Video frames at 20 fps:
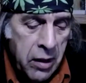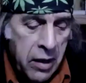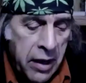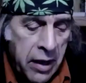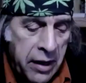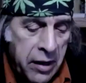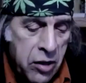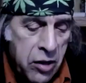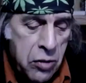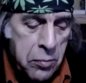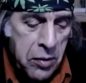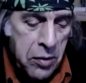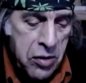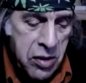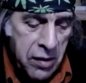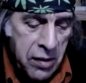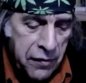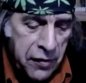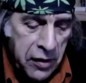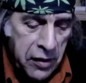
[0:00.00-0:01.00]
And it
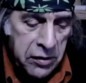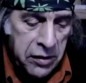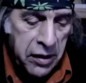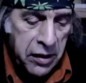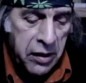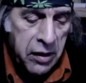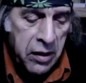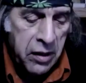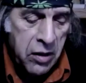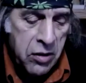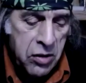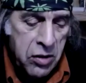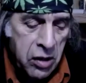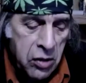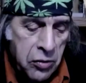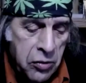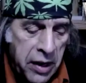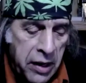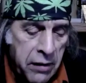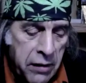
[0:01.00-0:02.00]
specifically is a
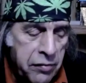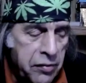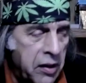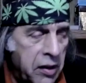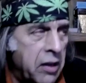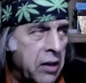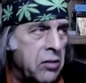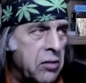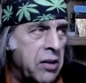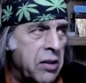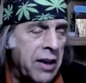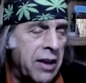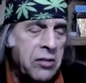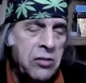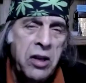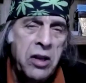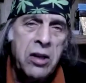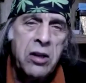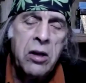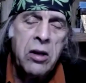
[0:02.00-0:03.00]
creative thinking
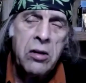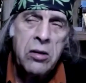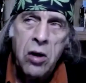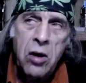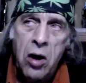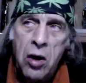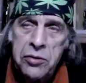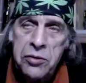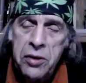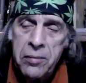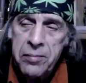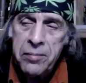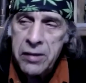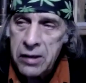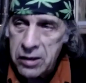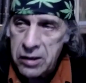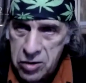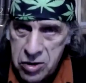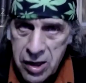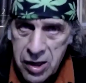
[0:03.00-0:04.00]
technique called
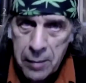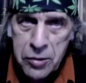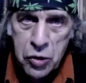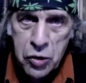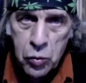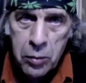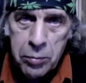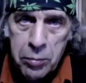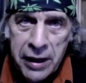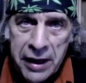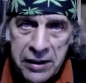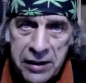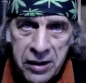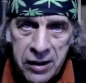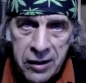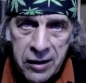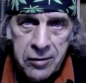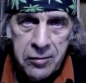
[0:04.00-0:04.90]
conceptual blending.